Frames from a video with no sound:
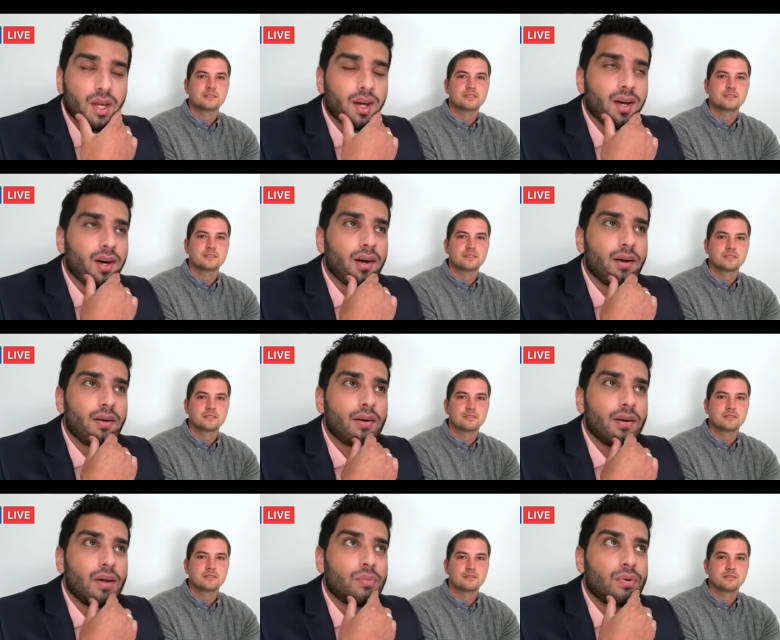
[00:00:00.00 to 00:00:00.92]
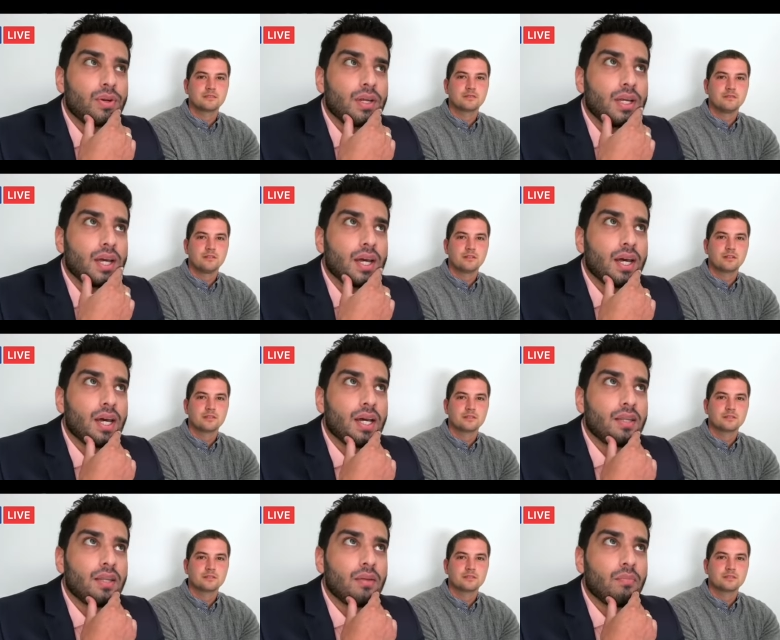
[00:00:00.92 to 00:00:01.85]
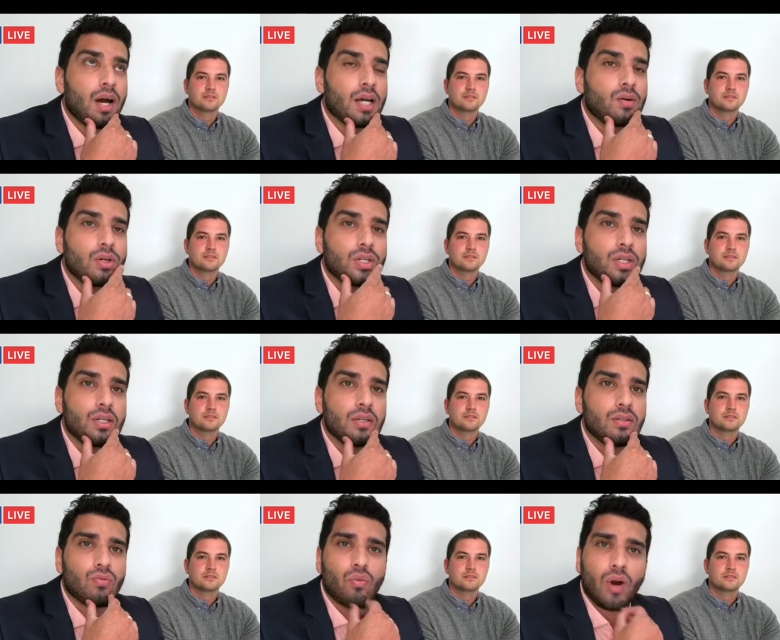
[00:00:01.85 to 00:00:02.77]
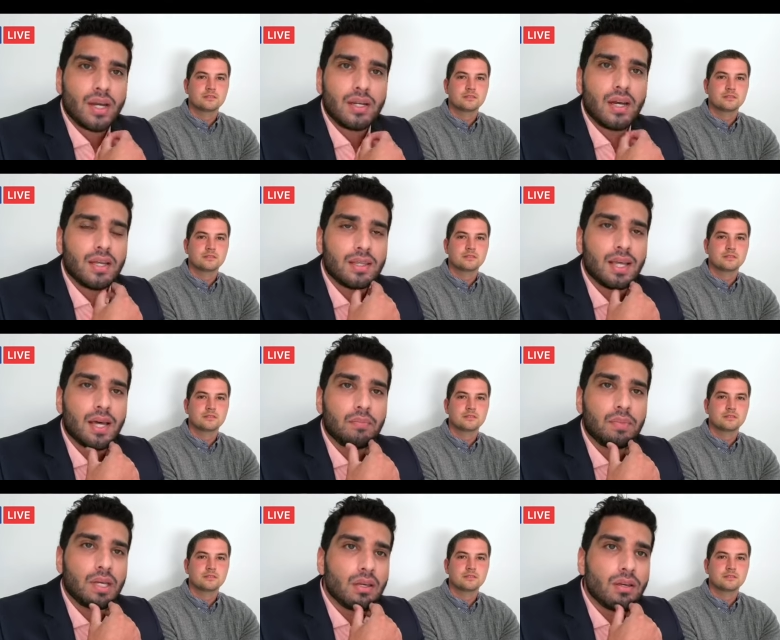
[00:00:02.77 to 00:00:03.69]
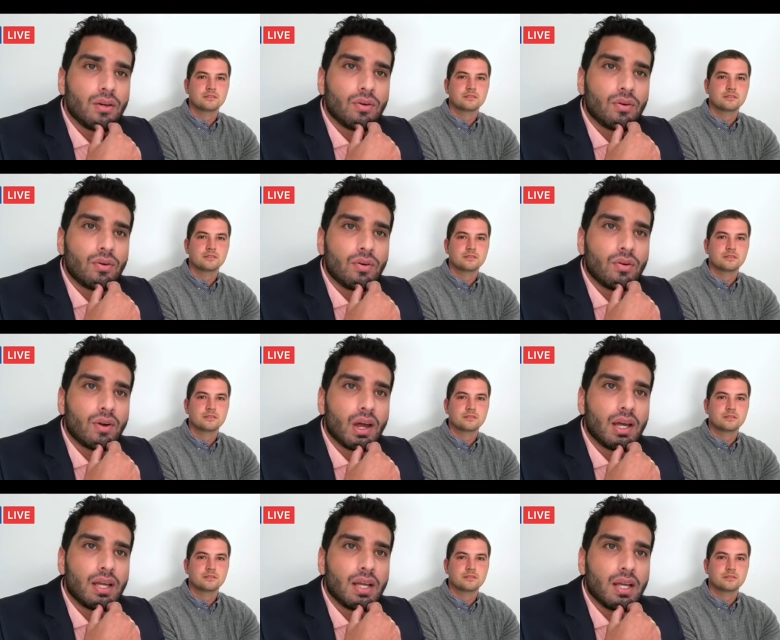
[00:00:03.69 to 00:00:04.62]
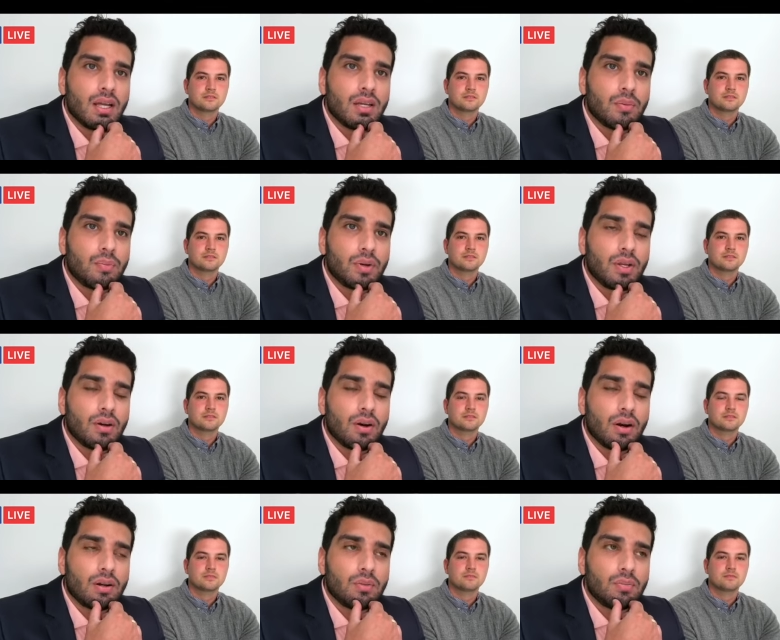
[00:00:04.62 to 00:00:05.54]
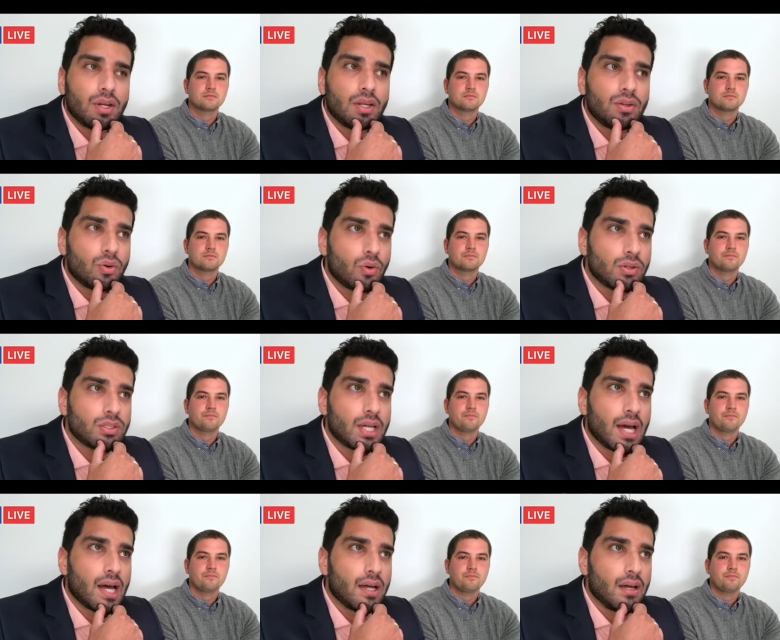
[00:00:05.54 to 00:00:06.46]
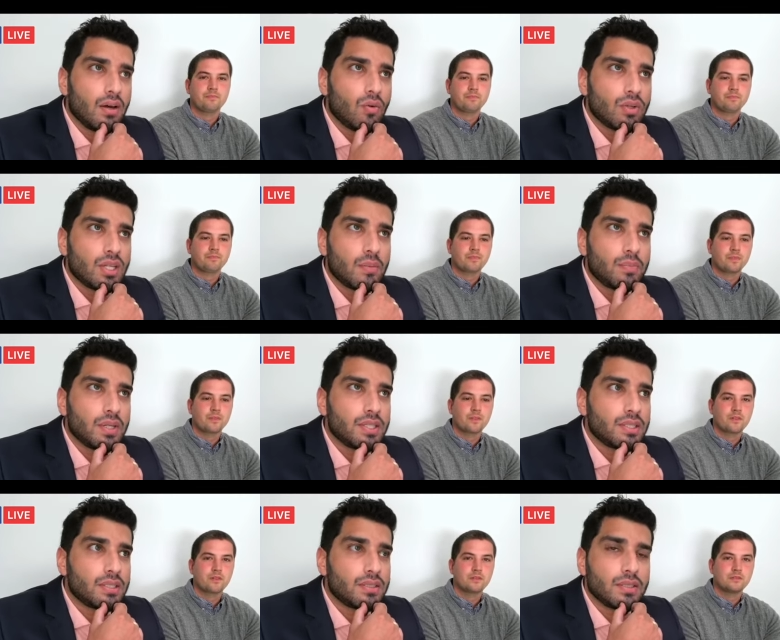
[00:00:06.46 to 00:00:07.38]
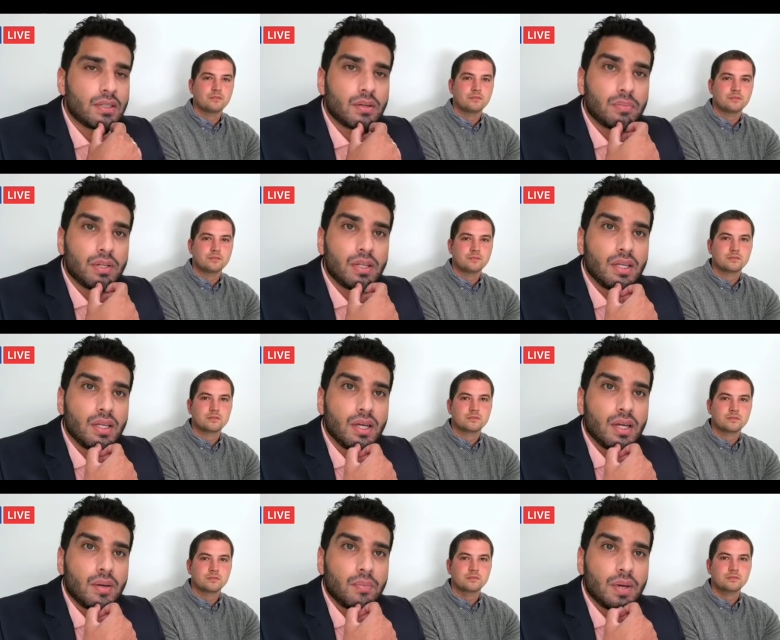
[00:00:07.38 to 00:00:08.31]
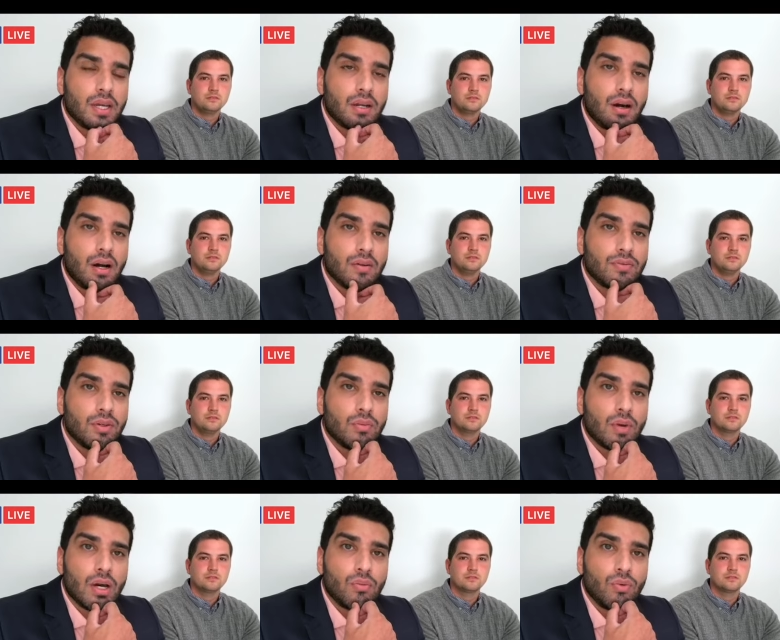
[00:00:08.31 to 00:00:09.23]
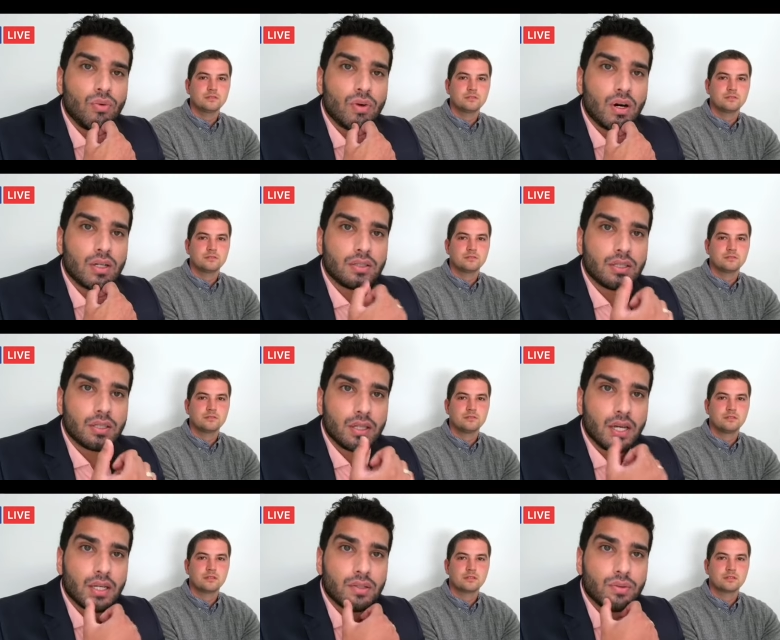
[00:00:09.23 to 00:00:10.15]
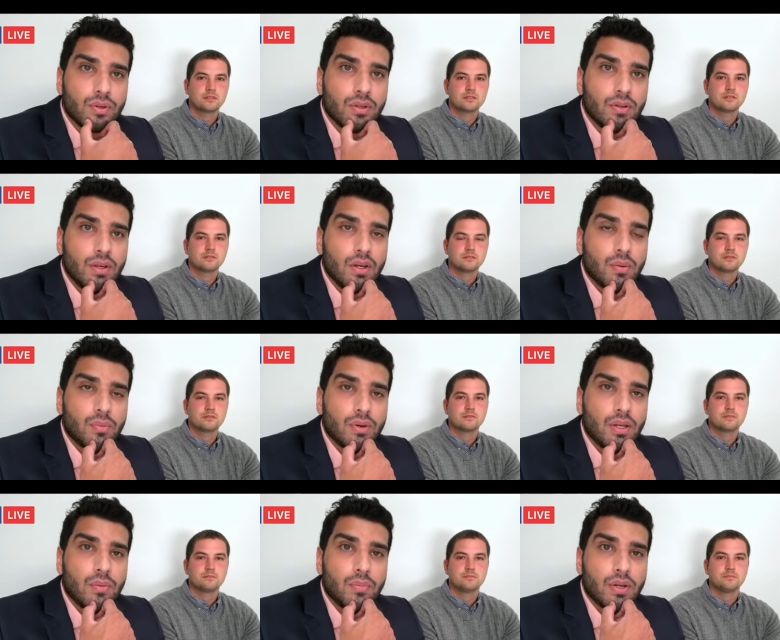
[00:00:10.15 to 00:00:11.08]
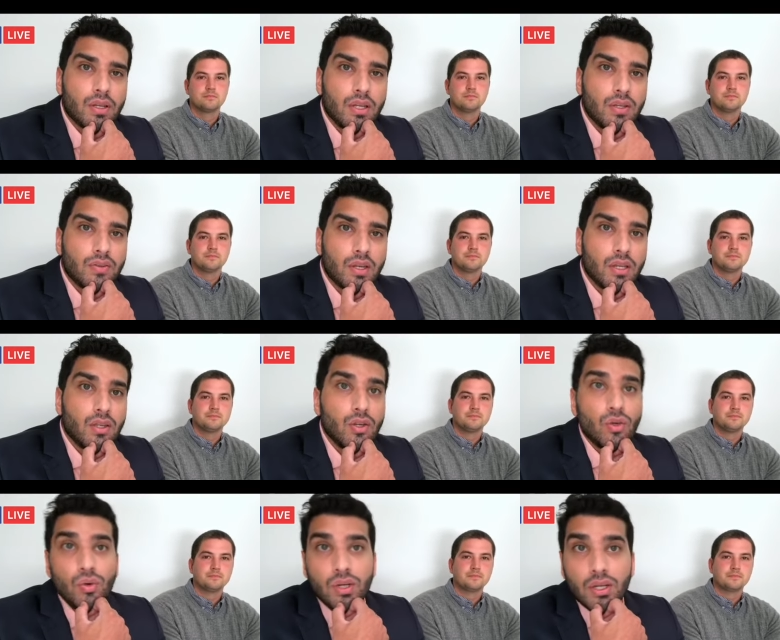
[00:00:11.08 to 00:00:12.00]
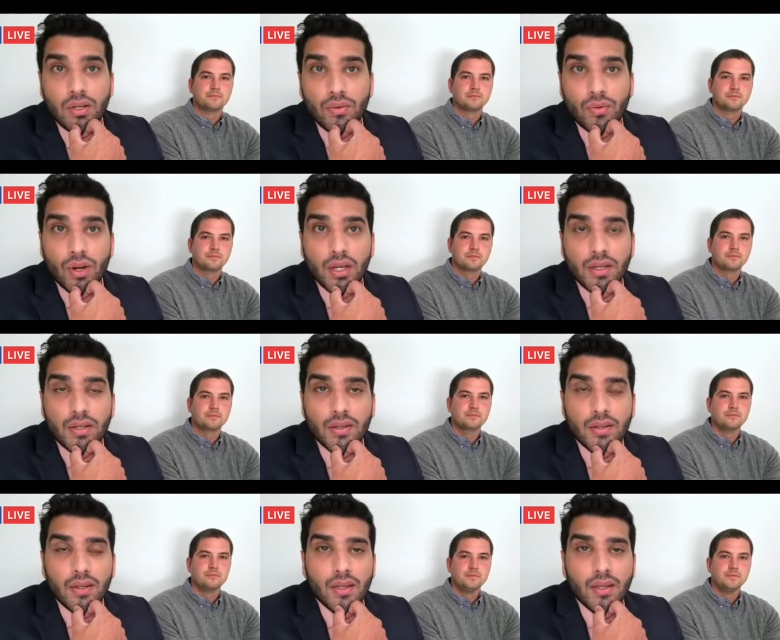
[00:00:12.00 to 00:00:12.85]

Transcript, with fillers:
Speaker 1: uh, Prinny. And my question is, why not that be you, right? You're putting your hard-earned money towards that. When that place is completely paid off, you might move on to the next one, Prinny. But at least then you can rent